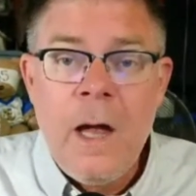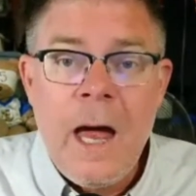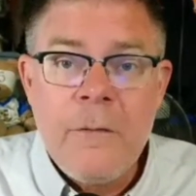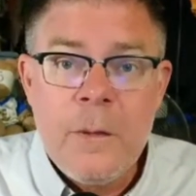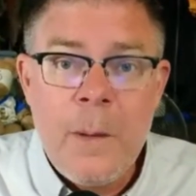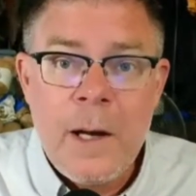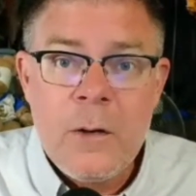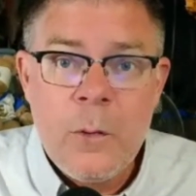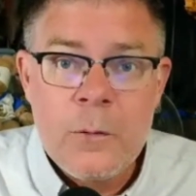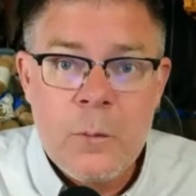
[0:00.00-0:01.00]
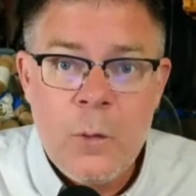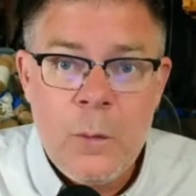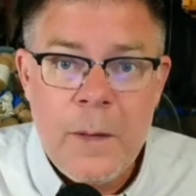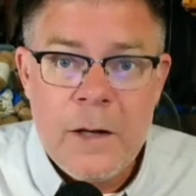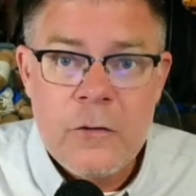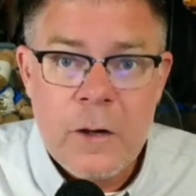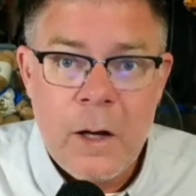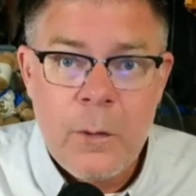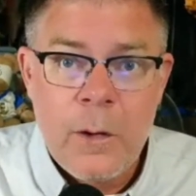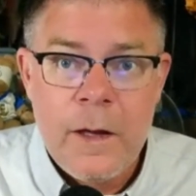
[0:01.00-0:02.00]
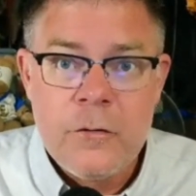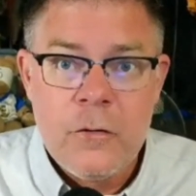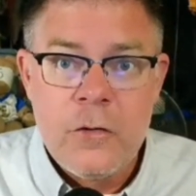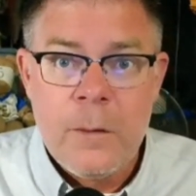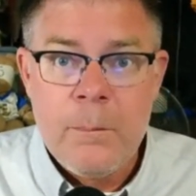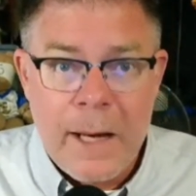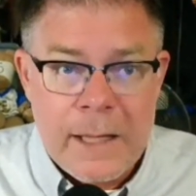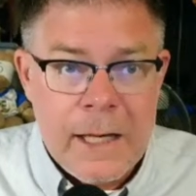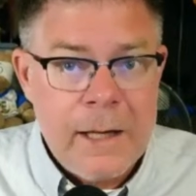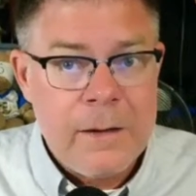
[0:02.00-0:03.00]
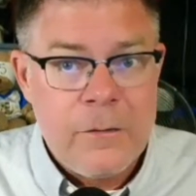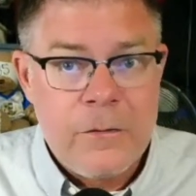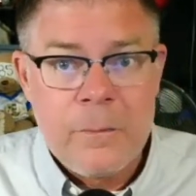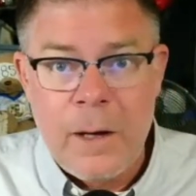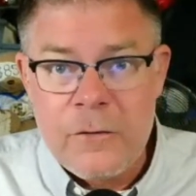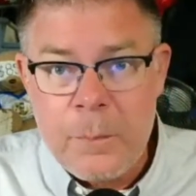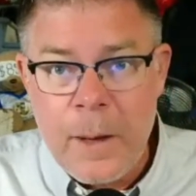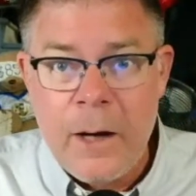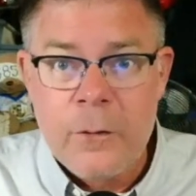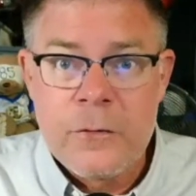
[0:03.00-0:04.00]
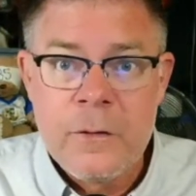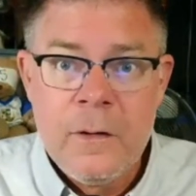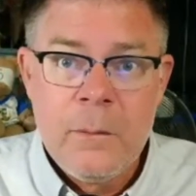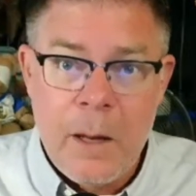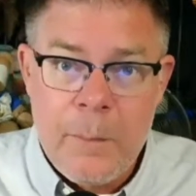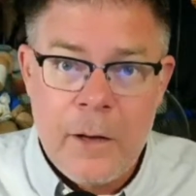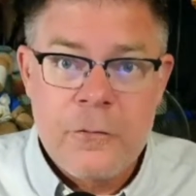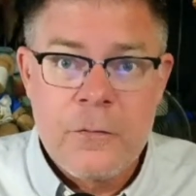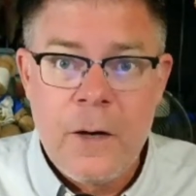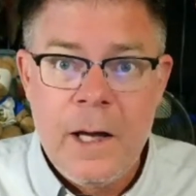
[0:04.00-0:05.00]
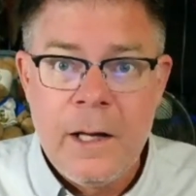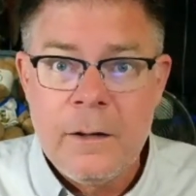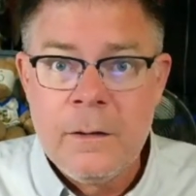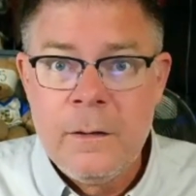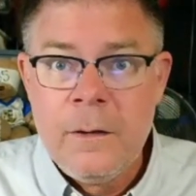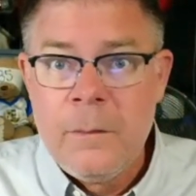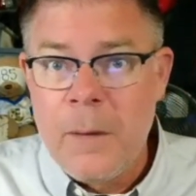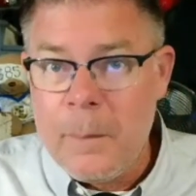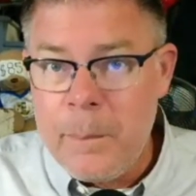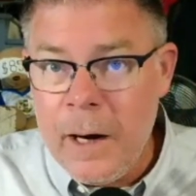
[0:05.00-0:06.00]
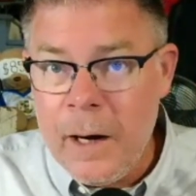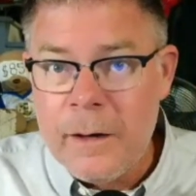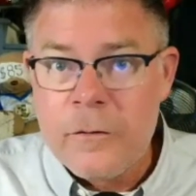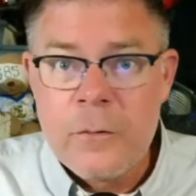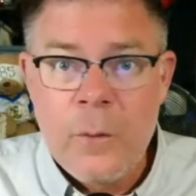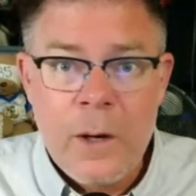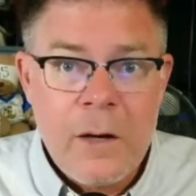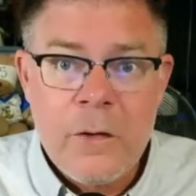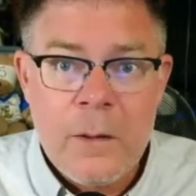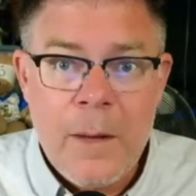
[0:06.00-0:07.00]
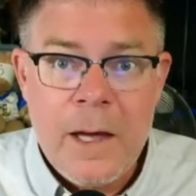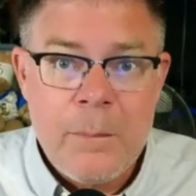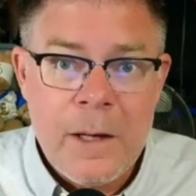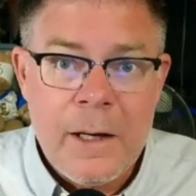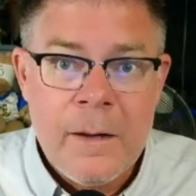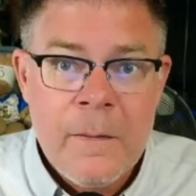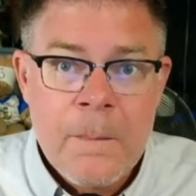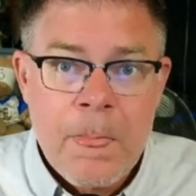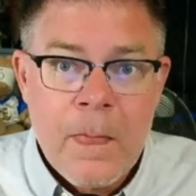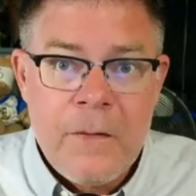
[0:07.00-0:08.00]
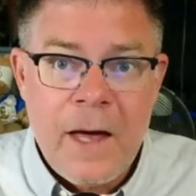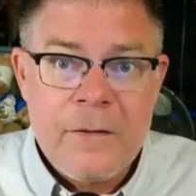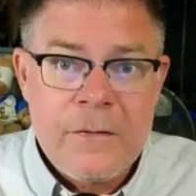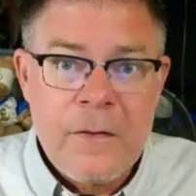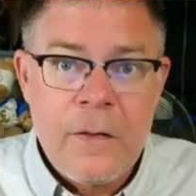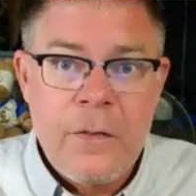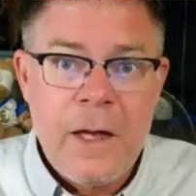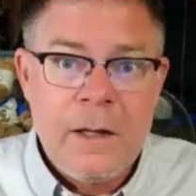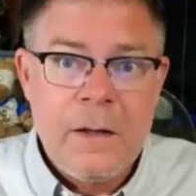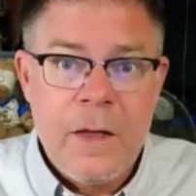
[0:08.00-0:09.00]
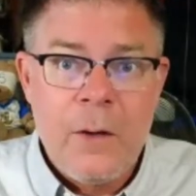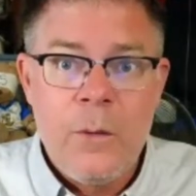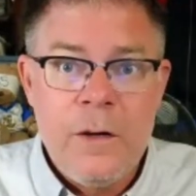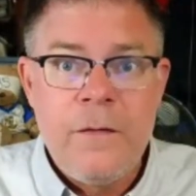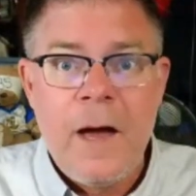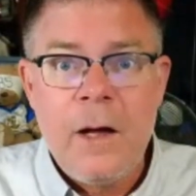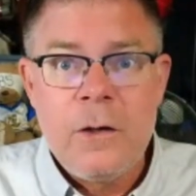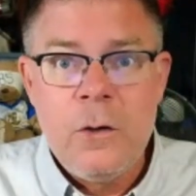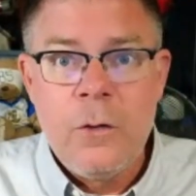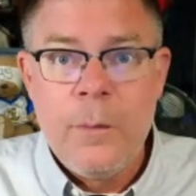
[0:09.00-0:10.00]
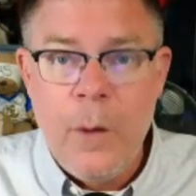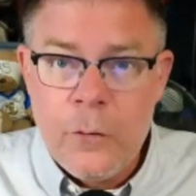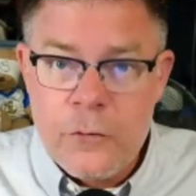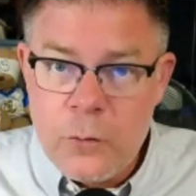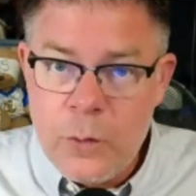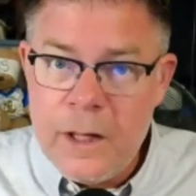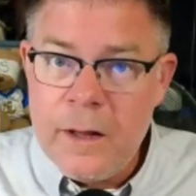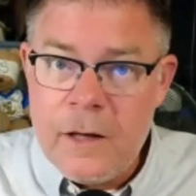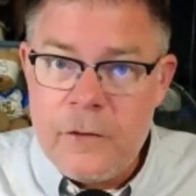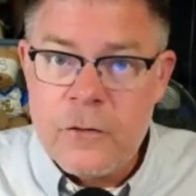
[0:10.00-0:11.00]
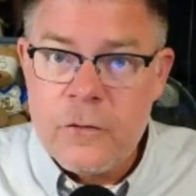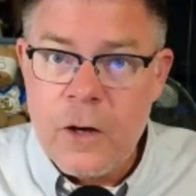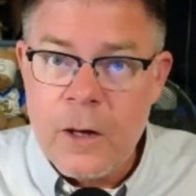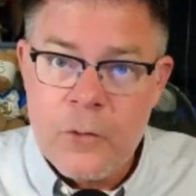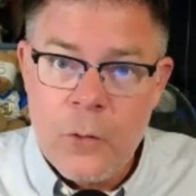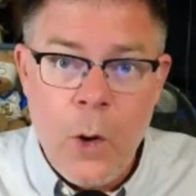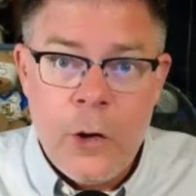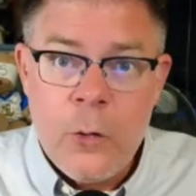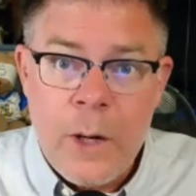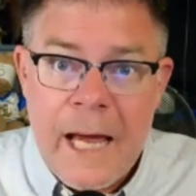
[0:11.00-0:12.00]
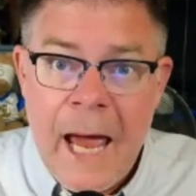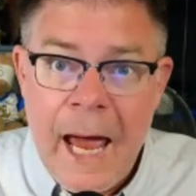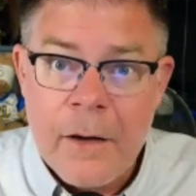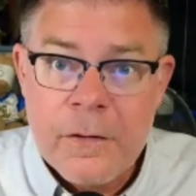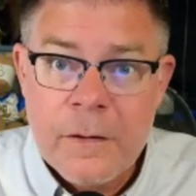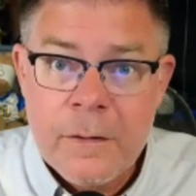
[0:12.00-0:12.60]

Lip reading: everybody will mention a relationship. My kids, my spouse, my best friend, my parents, whatever it may be. That's the thing that we value the most, relationships. What do we have?